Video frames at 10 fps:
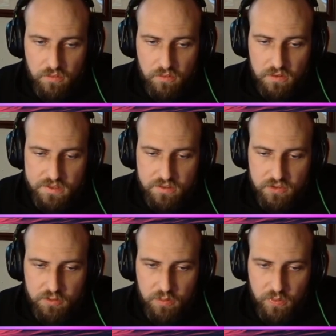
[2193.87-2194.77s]
This still
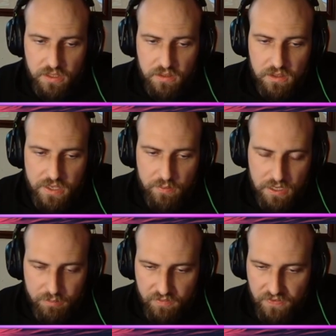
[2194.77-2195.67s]
should be winning. Okay, we gotta
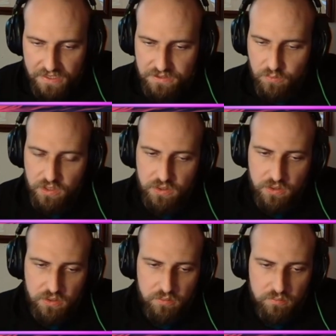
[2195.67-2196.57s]
play fast. We
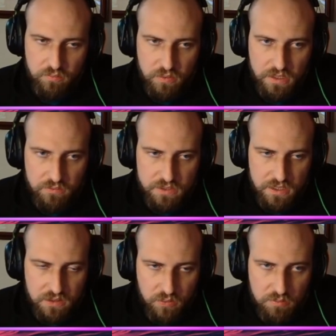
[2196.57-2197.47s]
just got
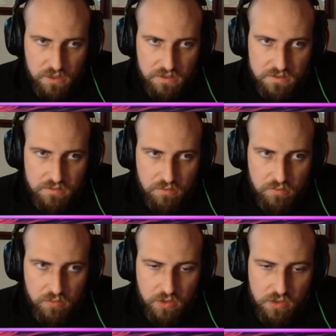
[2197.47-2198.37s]
to 3 minutes.
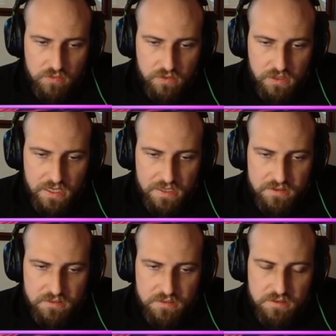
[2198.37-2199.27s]
Rook over,
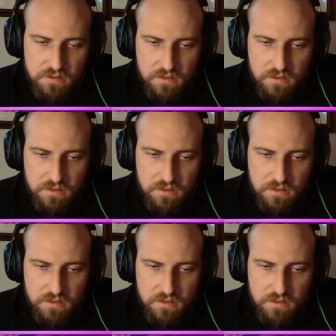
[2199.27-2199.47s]
castles.